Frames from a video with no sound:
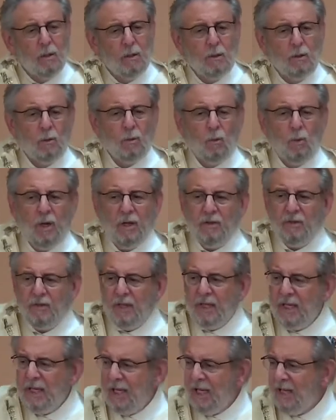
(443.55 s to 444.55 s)
with
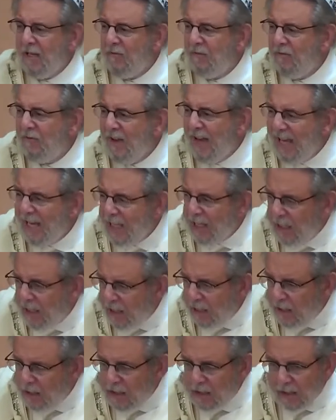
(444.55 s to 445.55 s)
the
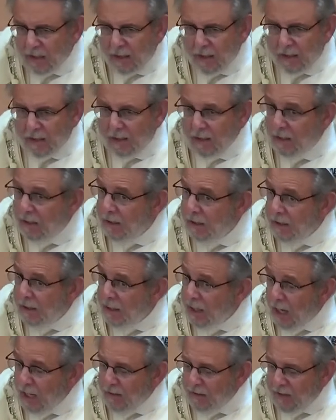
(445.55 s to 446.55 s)
invaded,
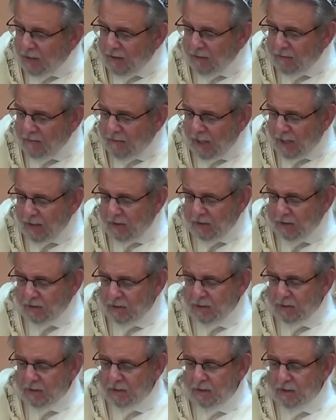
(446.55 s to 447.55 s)
not the
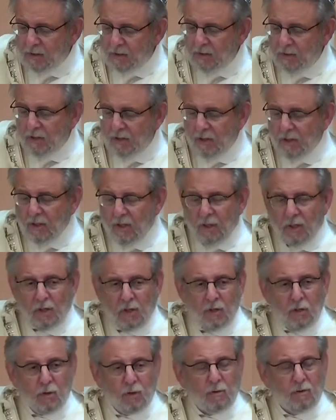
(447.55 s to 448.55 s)
invaders.
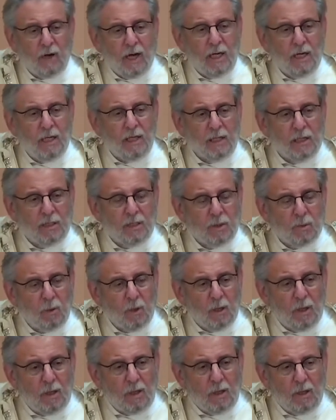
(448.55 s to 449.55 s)
Ukrainians
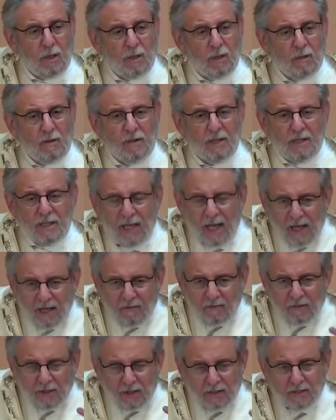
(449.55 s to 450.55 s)
were the
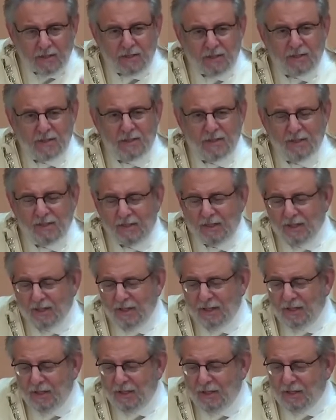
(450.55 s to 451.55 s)
Davids
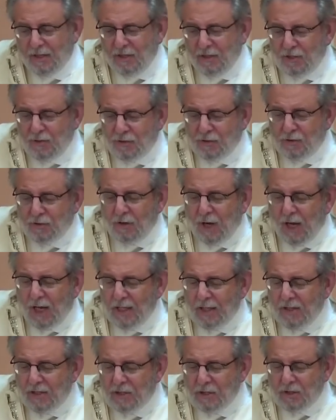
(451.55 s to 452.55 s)
trying
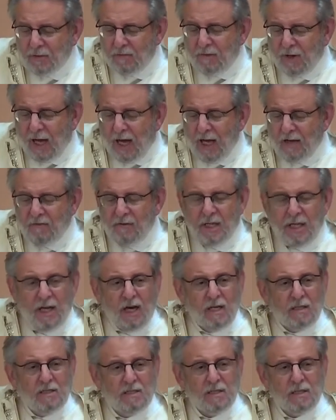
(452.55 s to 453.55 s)
to survive the
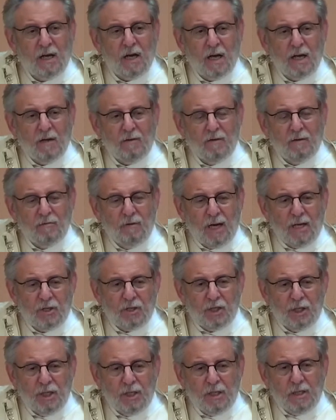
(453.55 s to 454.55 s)
onslaught of the
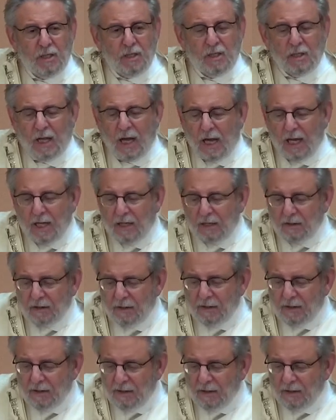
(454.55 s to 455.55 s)
Russian Goliath.